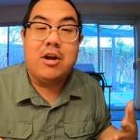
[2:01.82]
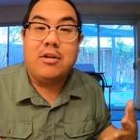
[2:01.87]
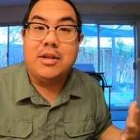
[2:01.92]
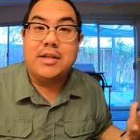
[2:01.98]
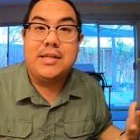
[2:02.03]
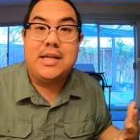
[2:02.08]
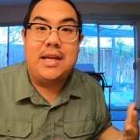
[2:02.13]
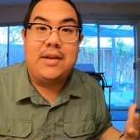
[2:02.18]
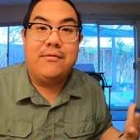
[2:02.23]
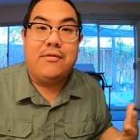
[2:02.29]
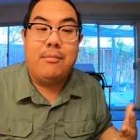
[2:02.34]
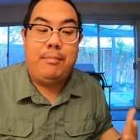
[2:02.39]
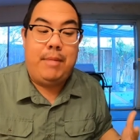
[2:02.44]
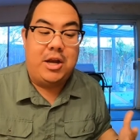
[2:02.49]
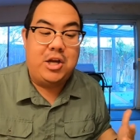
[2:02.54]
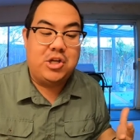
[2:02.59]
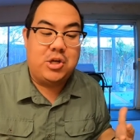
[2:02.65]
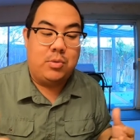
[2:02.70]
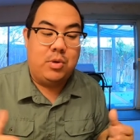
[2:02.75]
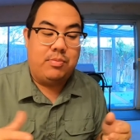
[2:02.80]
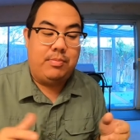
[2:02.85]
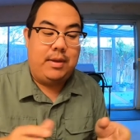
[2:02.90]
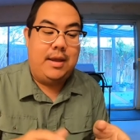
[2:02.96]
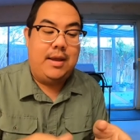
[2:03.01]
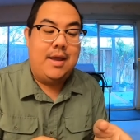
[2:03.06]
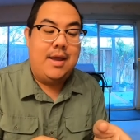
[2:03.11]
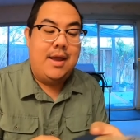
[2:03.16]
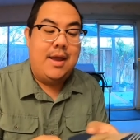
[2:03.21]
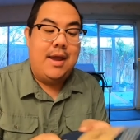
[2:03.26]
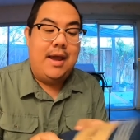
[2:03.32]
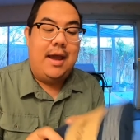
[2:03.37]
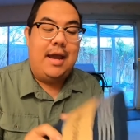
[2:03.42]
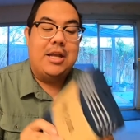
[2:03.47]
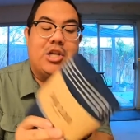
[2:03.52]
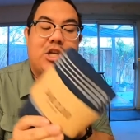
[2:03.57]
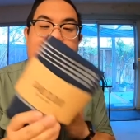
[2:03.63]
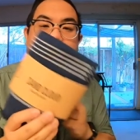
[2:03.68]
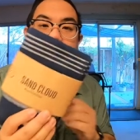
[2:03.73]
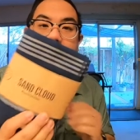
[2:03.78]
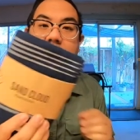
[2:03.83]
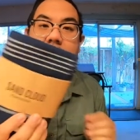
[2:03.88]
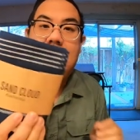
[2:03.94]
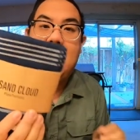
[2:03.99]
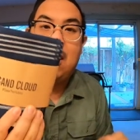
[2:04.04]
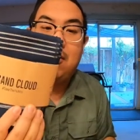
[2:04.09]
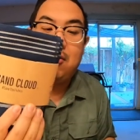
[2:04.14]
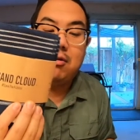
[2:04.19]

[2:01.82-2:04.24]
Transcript: this information with me and share how